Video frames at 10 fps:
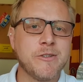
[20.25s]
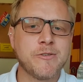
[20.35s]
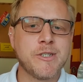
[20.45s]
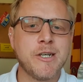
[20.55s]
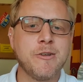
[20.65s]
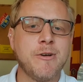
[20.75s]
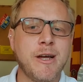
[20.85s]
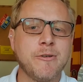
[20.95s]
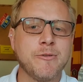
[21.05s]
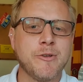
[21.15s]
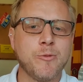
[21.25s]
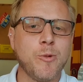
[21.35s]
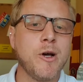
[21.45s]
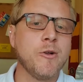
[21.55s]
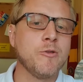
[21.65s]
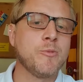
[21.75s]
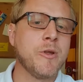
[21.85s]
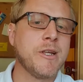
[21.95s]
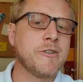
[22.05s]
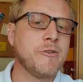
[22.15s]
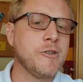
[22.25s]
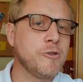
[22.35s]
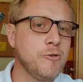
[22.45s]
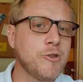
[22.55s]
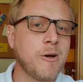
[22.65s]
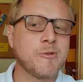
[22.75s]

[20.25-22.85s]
of seal around the world, but there's only two types